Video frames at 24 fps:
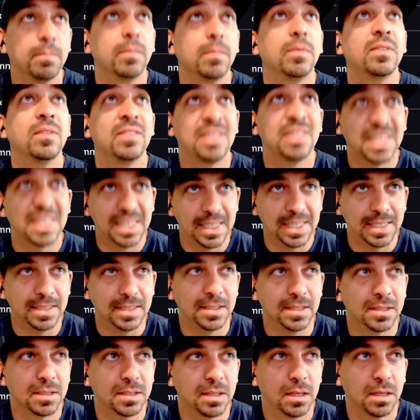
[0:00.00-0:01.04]

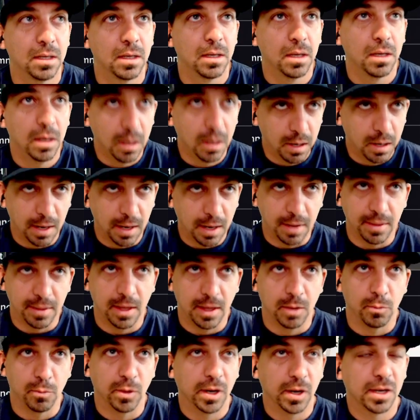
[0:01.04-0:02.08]
tees. And
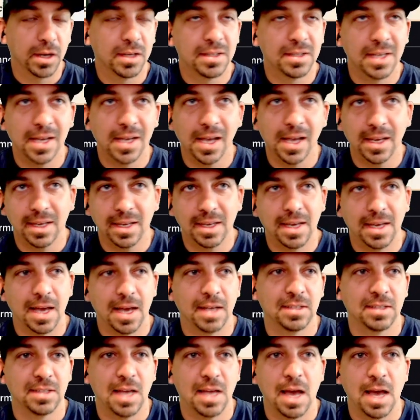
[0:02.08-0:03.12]
then we're going to take a
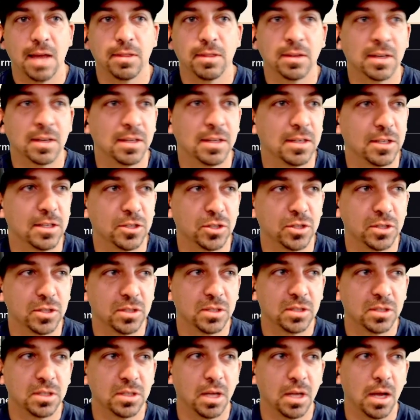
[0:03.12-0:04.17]
guess at the
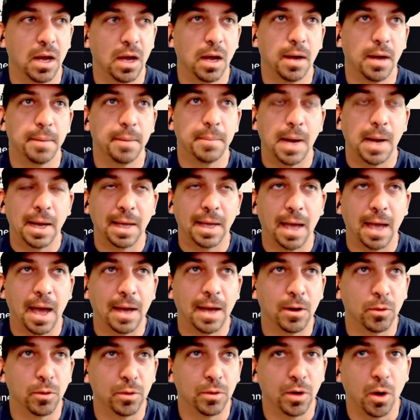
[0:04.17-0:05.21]
conditions. I
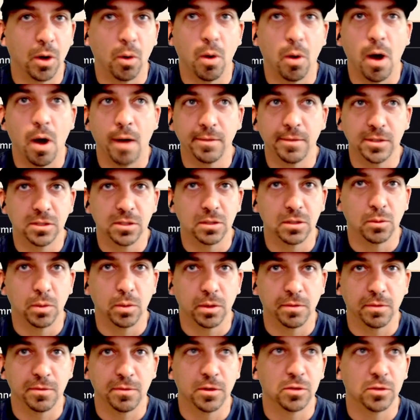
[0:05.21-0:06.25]
don't know, obviously, what
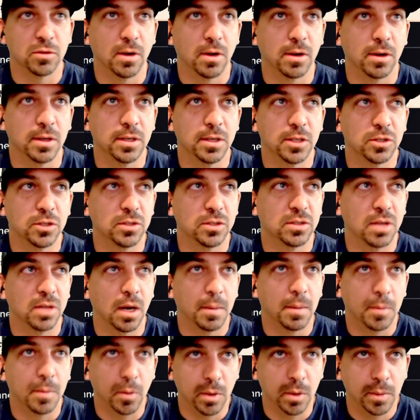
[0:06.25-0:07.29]
the first round conditions are,
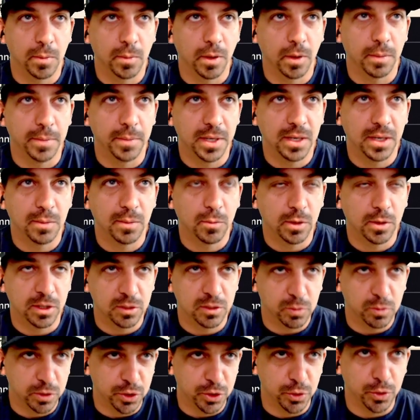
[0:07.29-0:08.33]
but we're going to play the medium
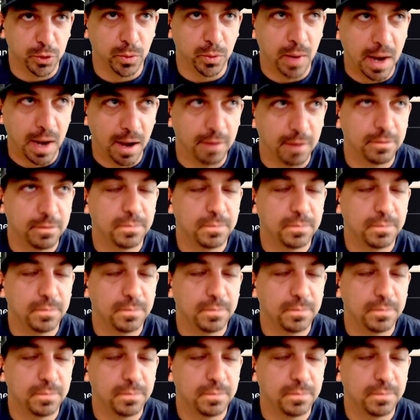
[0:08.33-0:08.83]
winds, which you do have,